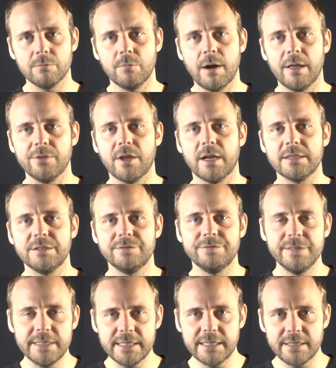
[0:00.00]
while not
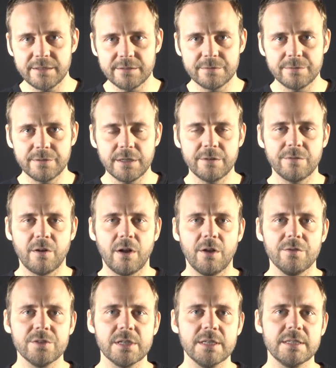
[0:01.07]
definitive,
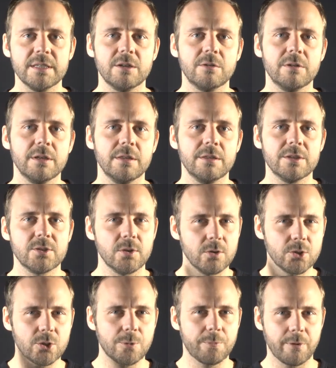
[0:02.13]
involves considering the
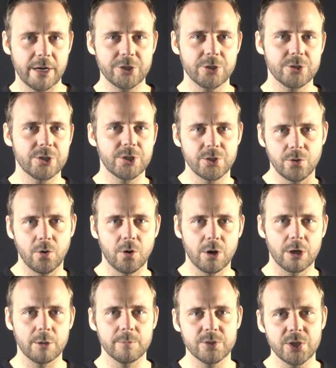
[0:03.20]
social pressures and
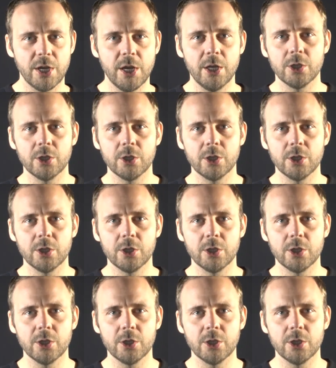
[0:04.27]
norms